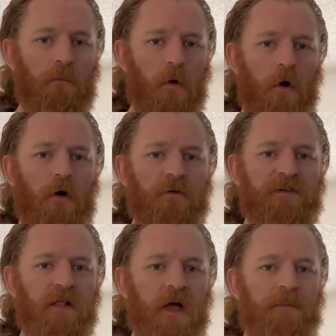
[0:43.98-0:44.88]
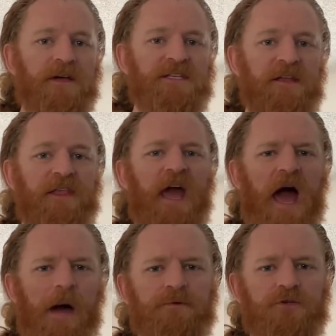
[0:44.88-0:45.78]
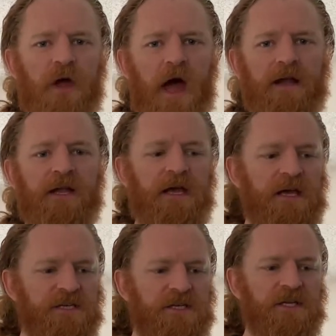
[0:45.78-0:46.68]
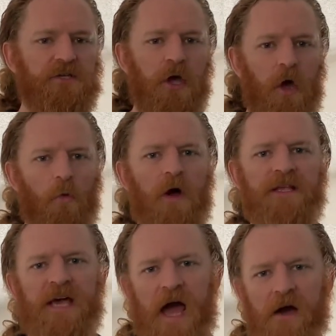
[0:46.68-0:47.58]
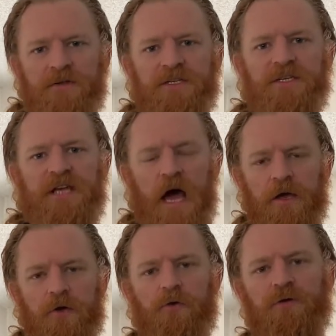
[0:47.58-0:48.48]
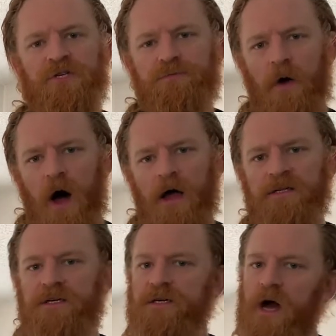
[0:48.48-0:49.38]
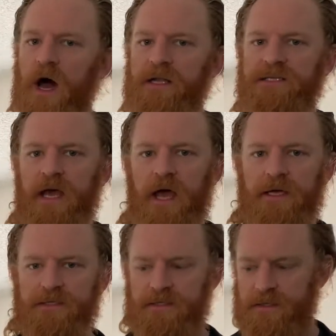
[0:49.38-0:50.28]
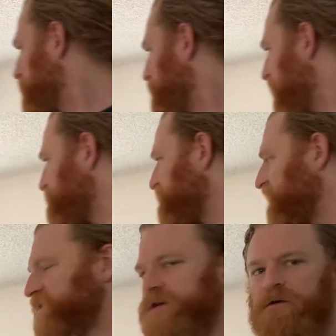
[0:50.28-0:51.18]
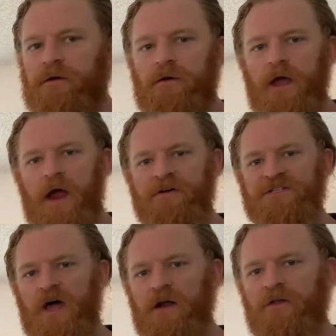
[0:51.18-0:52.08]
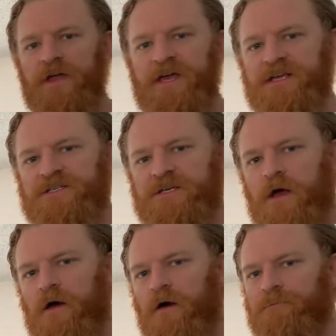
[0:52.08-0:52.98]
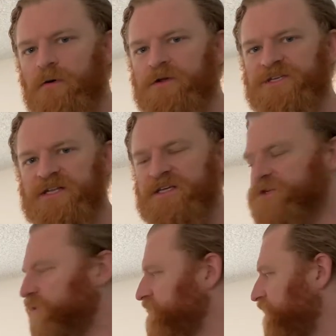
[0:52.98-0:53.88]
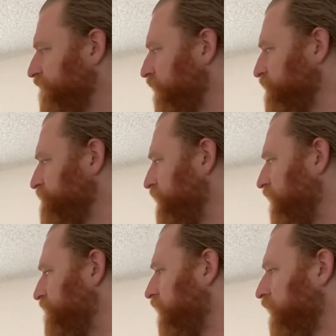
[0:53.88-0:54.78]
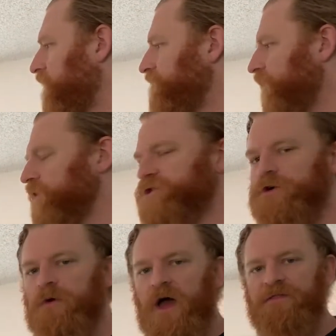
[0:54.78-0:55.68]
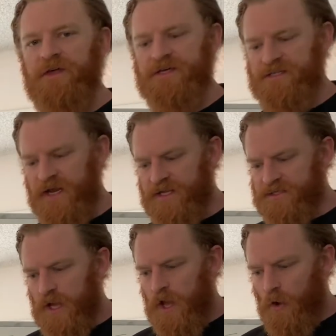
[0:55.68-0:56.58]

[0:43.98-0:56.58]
moral dilemmas in the abstract, since what counts is how you respond to context. In that sense, Aristotle is presenting to us a version of virtue ethics. That is,